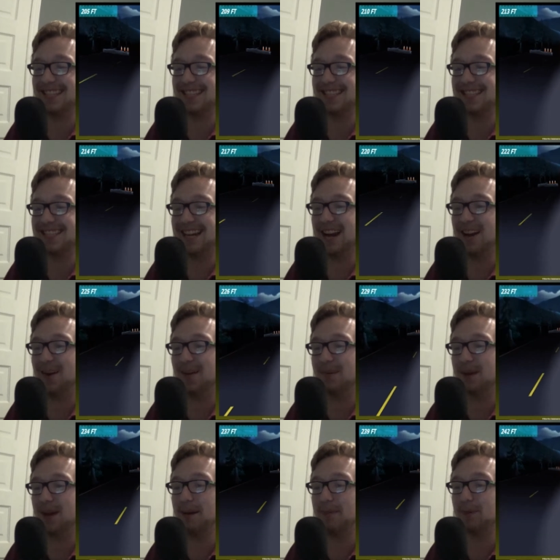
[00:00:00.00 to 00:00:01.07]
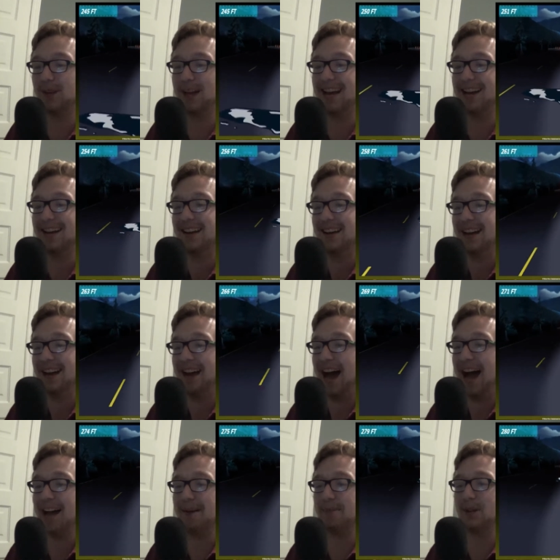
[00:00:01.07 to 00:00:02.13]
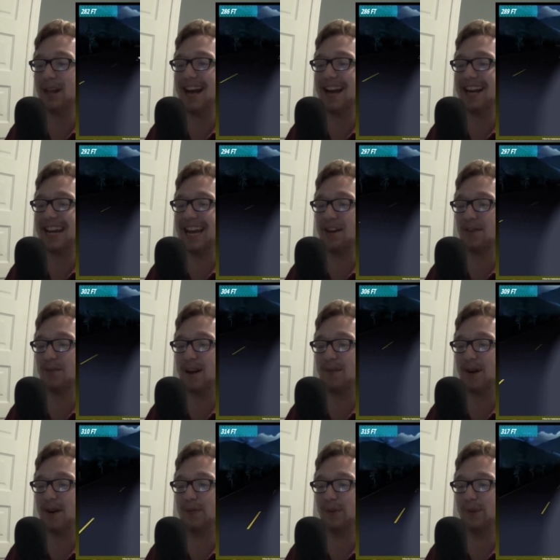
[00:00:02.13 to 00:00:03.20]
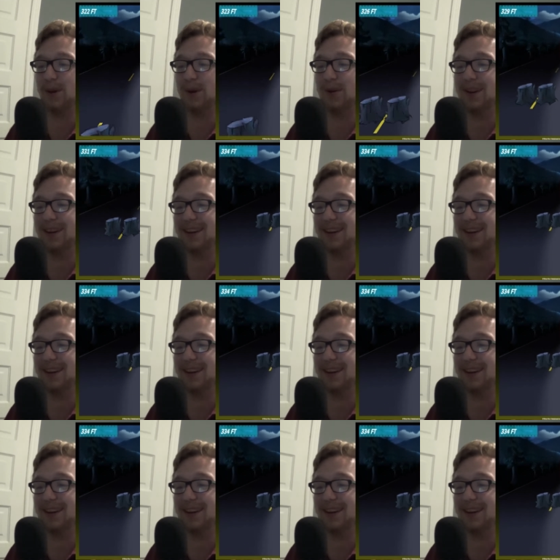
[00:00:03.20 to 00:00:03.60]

is terrible. Terra wonderful. I'm glad I can't drive off the road.